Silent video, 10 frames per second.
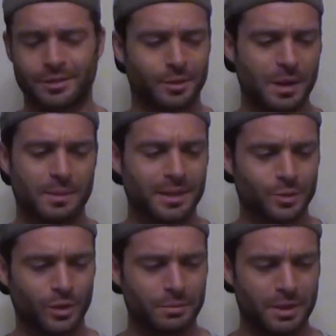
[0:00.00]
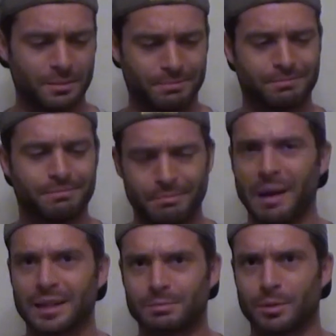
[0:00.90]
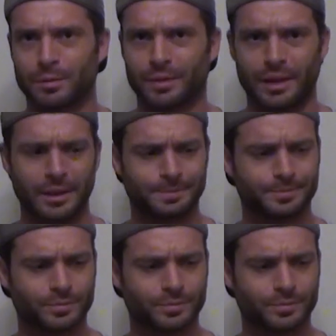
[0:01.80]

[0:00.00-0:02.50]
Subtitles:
So maybe this wouldn't be the best beer for that.